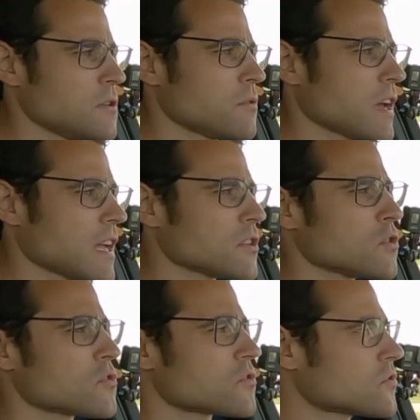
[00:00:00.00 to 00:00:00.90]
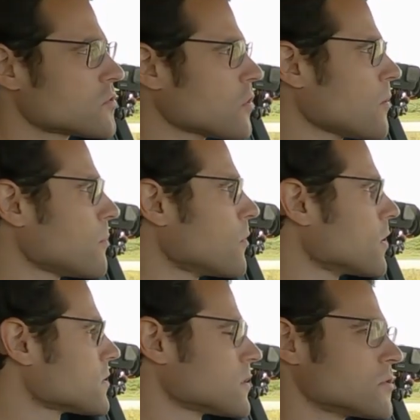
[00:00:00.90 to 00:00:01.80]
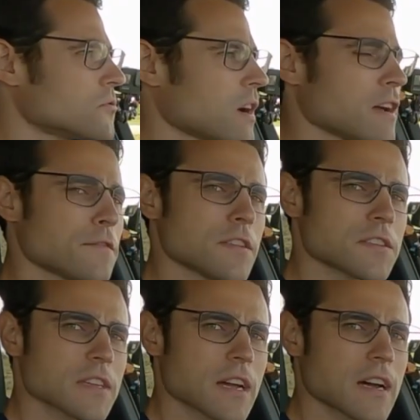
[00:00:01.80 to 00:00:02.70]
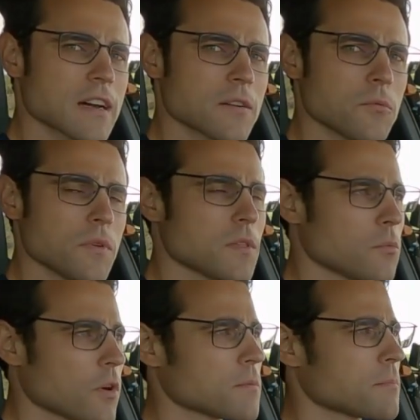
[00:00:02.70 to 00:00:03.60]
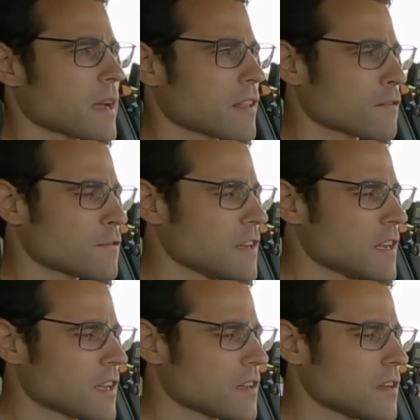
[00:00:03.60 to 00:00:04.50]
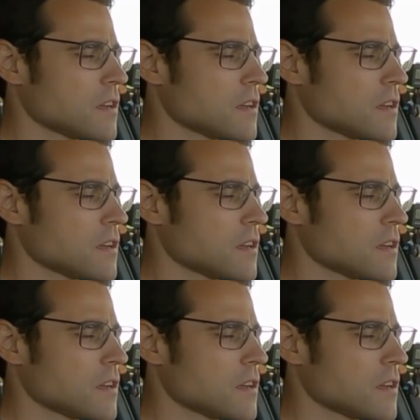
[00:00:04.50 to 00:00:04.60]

you can somewhat drive this car with the one pedal feeling,